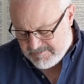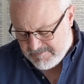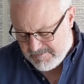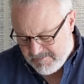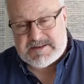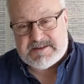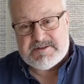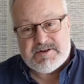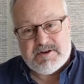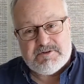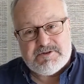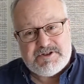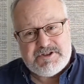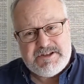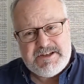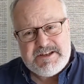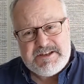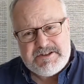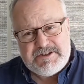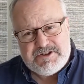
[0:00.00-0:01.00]
So
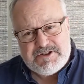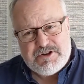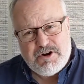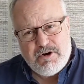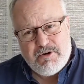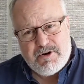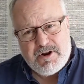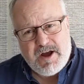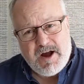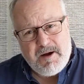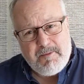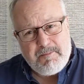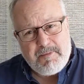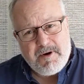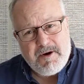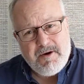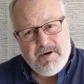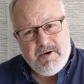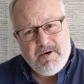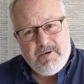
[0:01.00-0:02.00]
she showed up
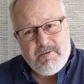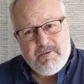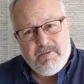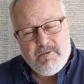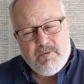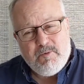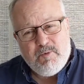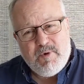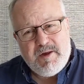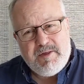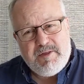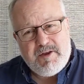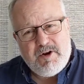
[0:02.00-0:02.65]
with